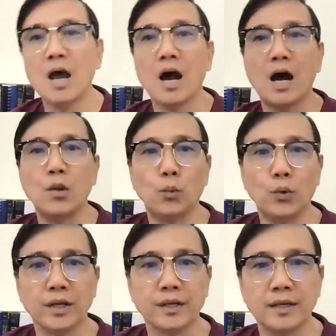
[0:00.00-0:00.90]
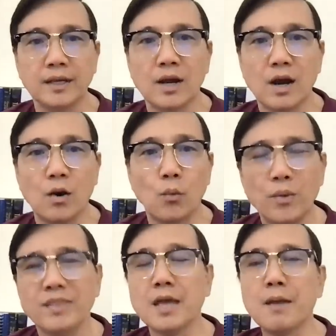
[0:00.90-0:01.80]
and working
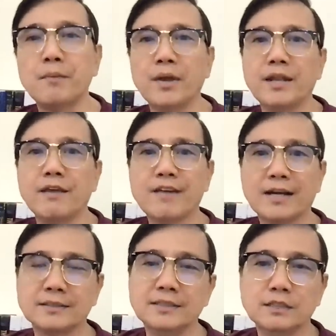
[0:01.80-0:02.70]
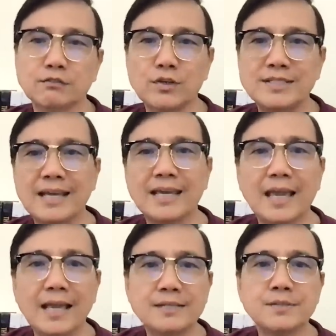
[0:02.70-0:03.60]
with mRNA vaccines for
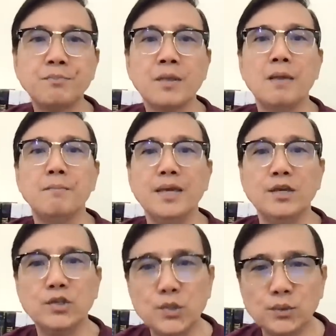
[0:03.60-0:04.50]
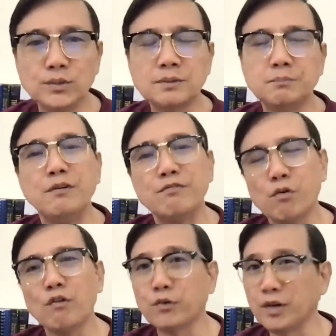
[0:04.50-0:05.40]
decades, being used
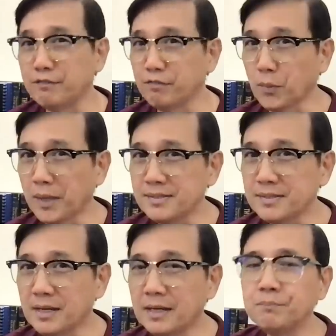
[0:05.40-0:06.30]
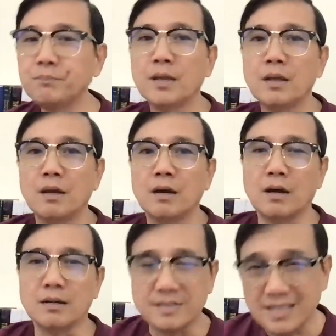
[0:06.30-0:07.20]
before for influenza,
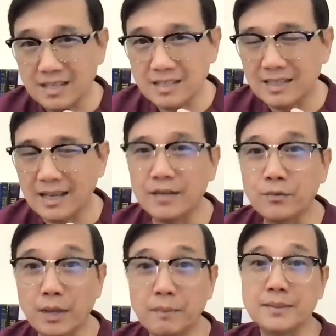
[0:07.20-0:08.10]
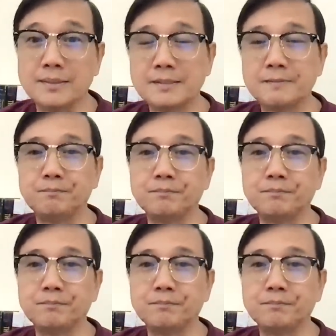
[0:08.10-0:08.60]
Zika, and rabies.